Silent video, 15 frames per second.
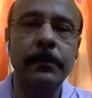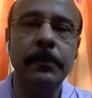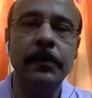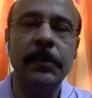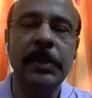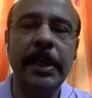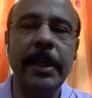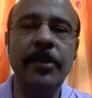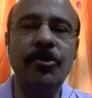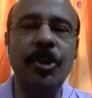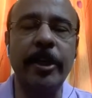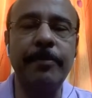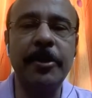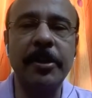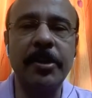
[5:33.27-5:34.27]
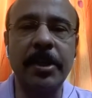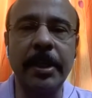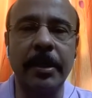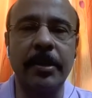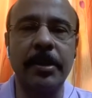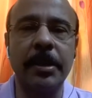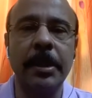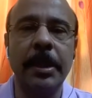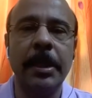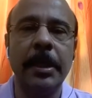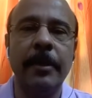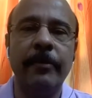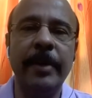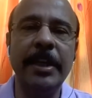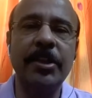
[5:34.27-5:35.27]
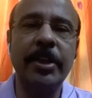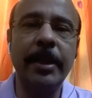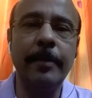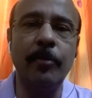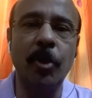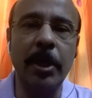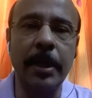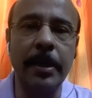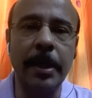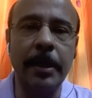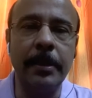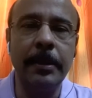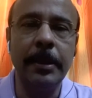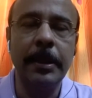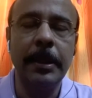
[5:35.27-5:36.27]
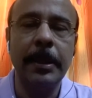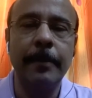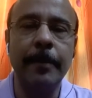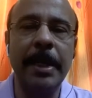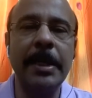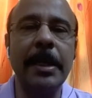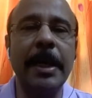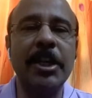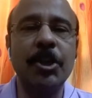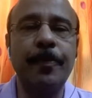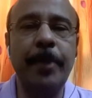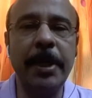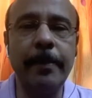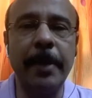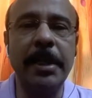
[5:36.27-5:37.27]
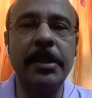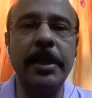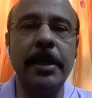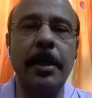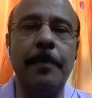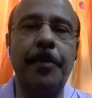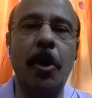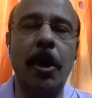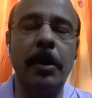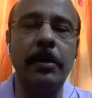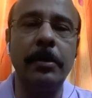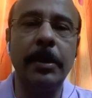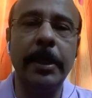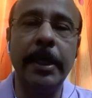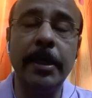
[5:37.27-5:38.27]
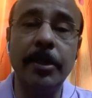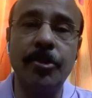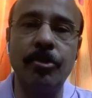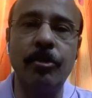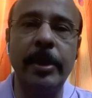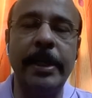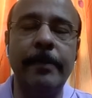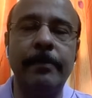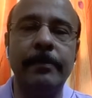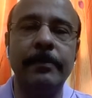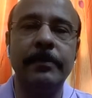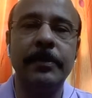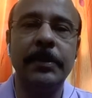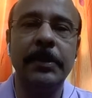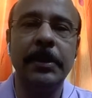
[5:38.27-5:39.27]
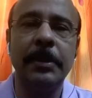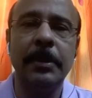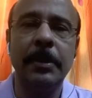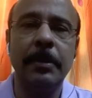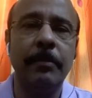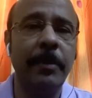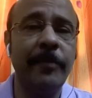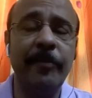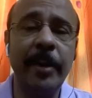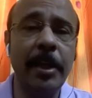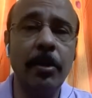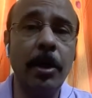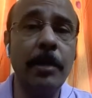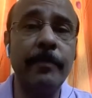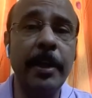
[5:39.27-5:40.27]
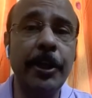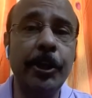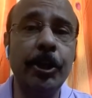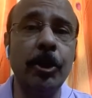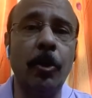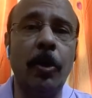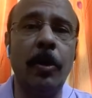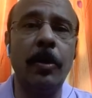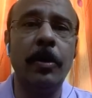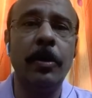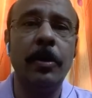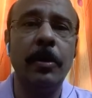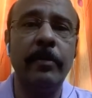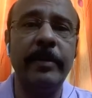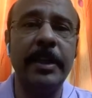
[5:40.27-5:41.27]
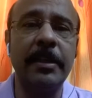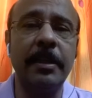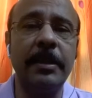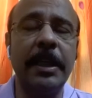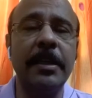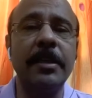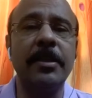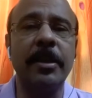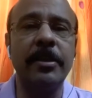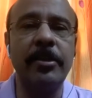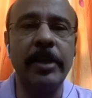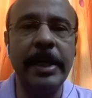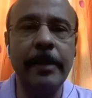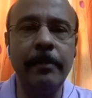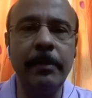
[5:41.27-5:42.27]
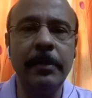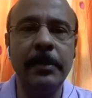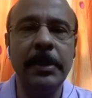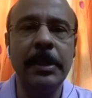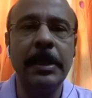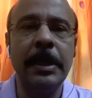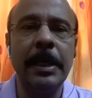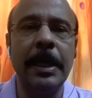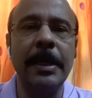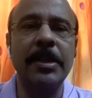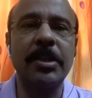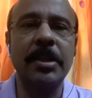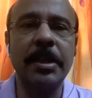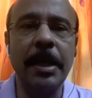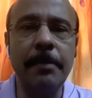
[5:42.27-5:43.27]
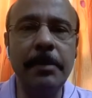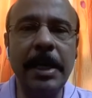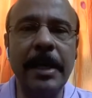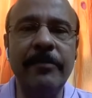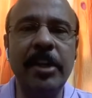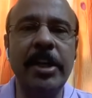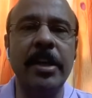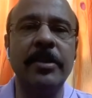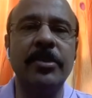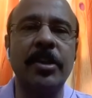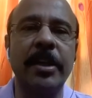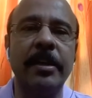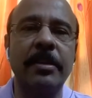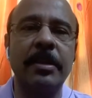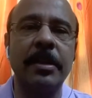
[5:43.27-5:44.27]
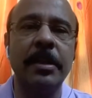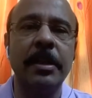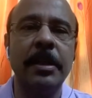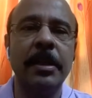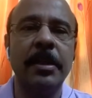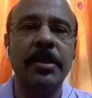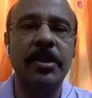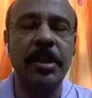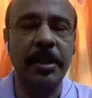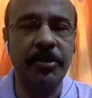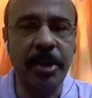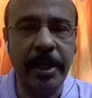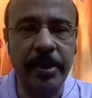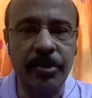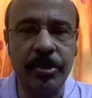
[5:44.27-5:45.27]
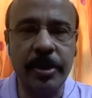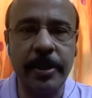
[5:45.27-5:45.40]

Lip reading: In chapter 6, we see Murugan being experimented upon in his dream, but we are not very sure whether that is a dream, as some evidences suggest